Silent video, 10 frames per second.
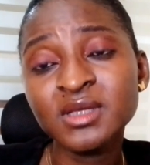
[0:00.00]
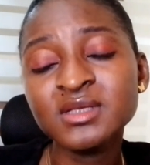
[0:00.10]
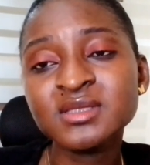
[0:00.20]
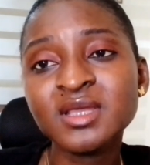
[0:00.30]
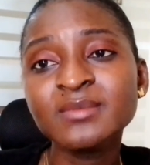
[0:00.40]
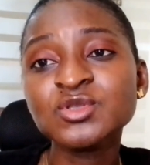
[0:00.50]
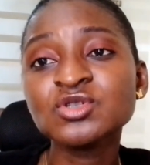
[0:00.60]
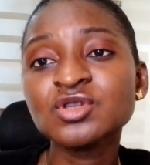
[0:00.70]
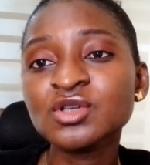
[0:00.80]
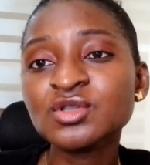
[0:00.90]
It is time to
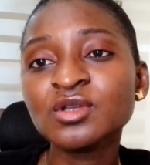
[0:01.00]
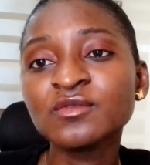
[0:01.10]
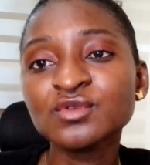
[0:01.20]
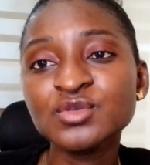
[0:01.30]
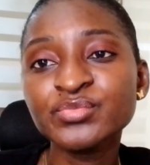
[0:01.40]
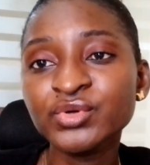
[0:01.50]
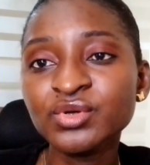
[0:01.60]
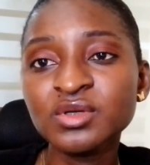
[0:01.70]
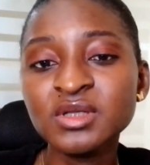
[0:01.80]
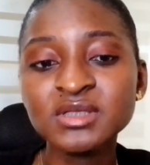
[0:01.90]
dust all of those
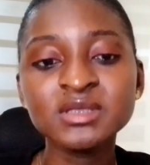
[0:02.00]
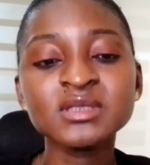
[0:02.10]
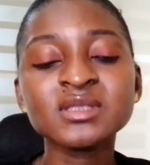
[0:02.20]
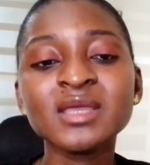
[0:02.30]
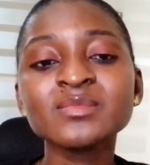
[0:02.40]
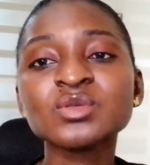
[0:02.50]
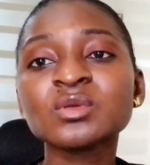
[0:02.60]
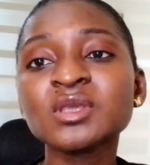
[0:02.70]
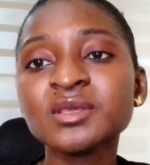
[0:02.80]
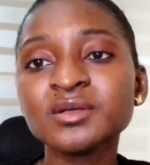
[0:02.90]
brokenness. It is time to
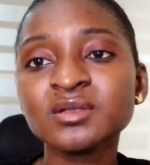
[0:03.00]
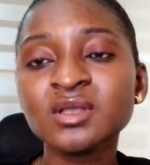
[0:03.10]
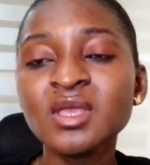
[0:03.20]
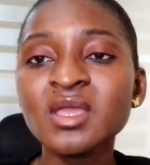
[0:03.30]
heal.